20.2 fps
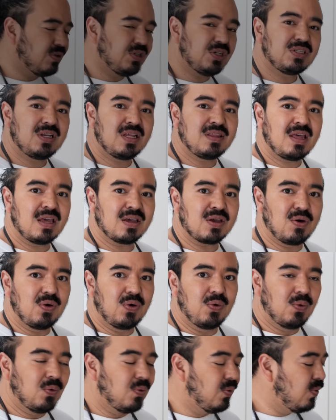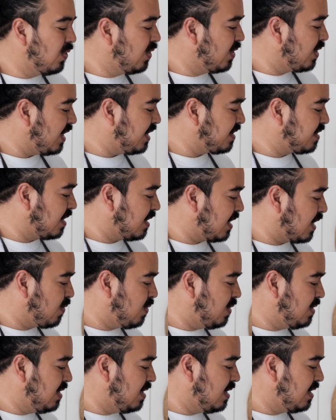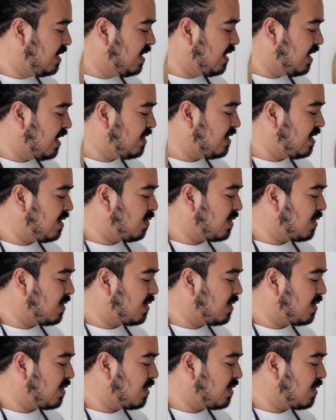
I'll just let that cool in the liquid and then